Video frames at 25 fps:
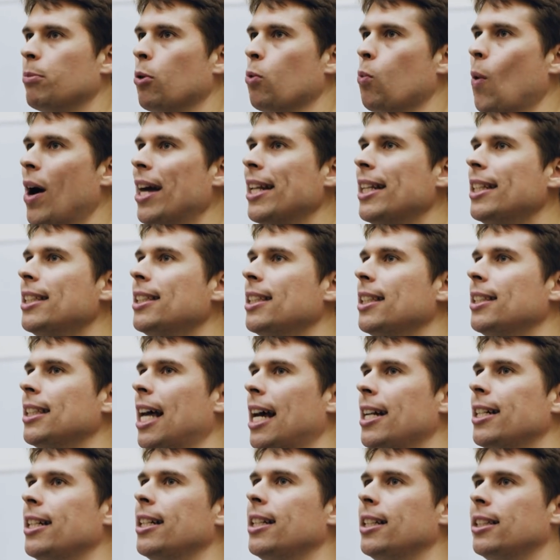but when this is
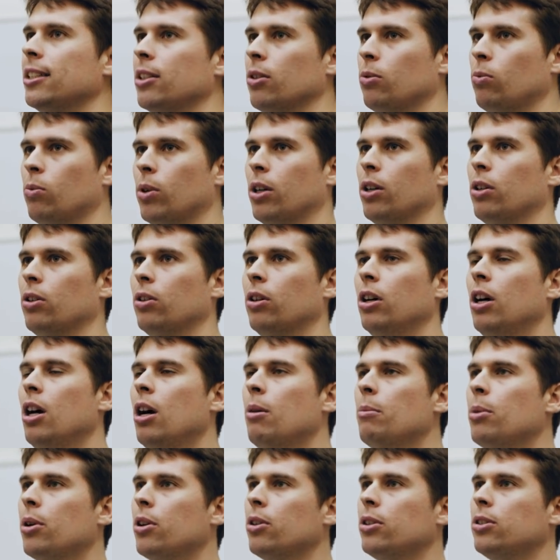ended, as it will,
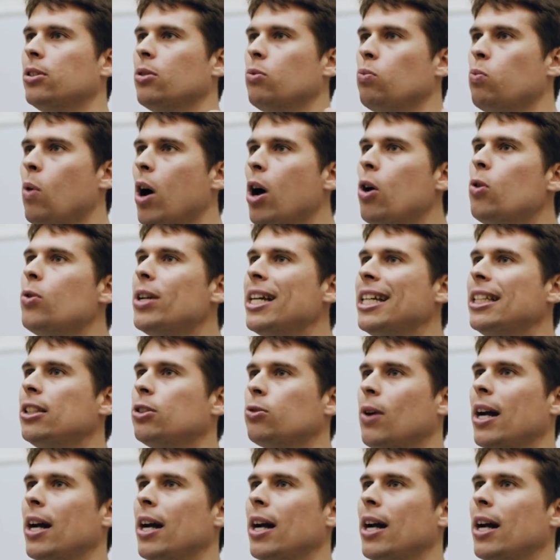because the world is